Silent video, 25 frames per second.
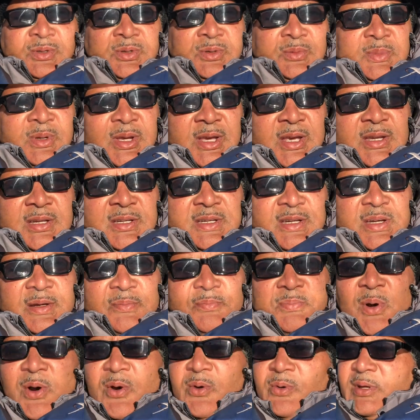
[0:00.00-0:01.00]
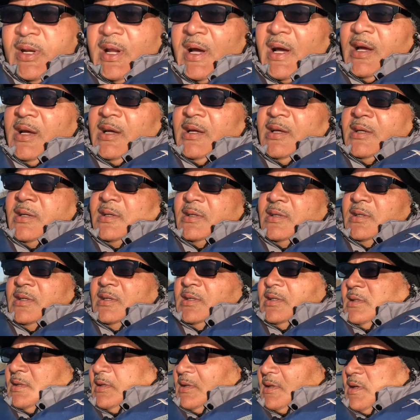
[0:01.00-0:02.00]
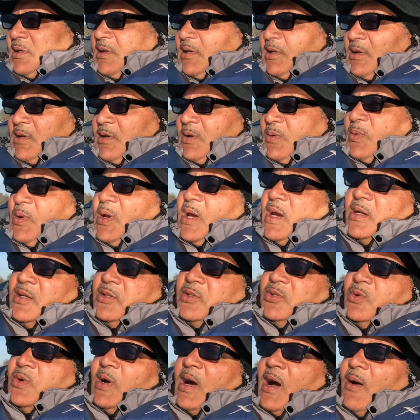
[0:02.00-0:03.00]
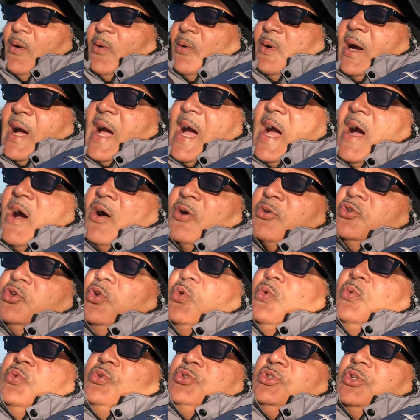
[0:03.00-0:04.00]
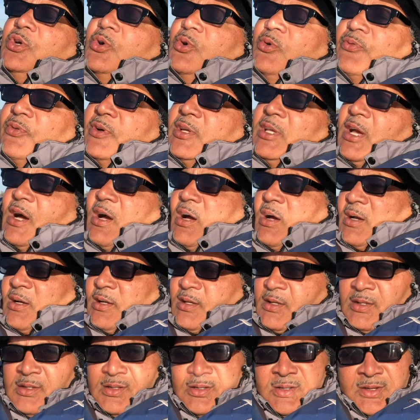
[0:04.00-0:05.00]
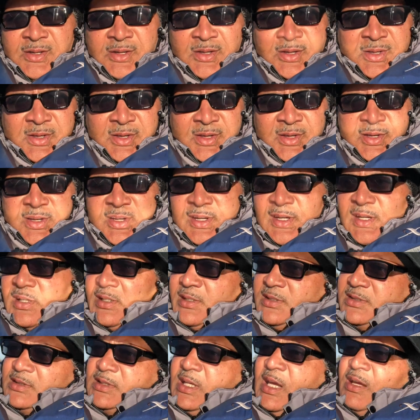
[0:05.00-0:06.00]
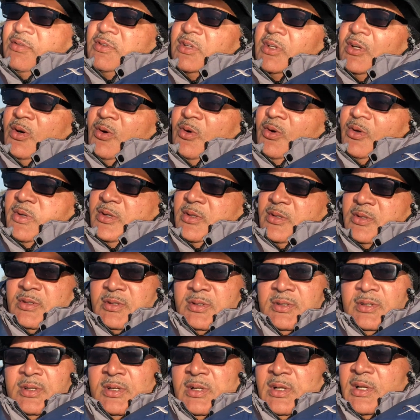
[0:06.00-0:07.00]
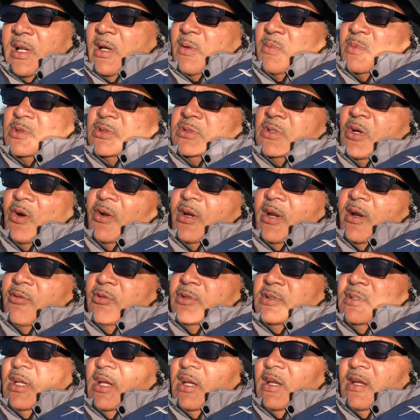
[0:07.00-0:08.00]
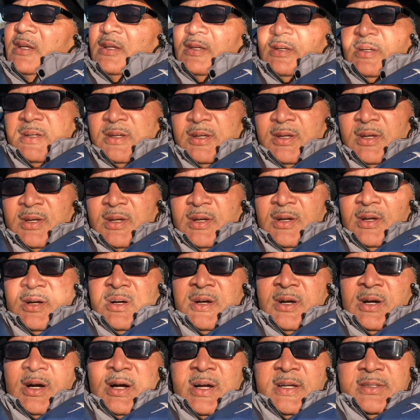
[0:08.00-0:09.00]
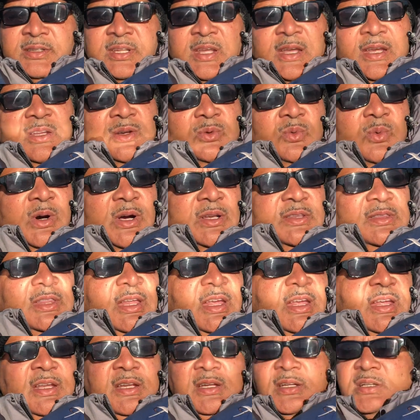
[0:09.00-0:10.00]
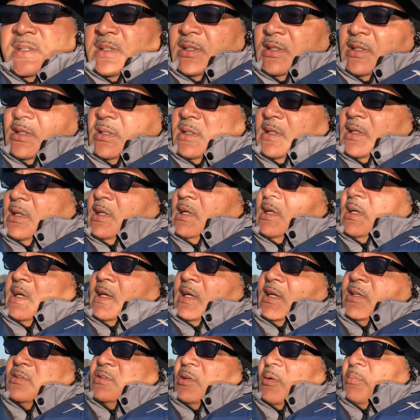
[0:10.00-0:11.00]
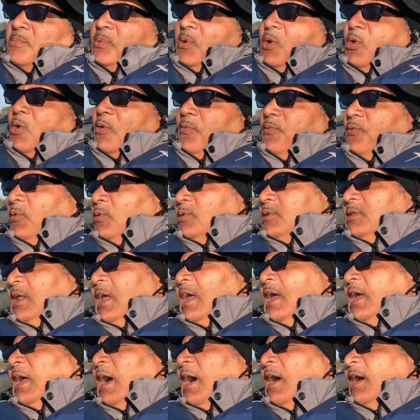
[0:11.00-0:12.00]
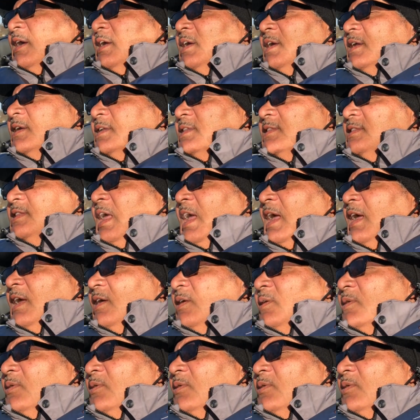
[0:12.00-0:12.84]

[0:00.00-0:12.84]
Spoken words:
Made it in the boat now. We had to do our how-to show for y'all and safety corner, like we start every day. I tell you one thing, it's a beautiful day out here today,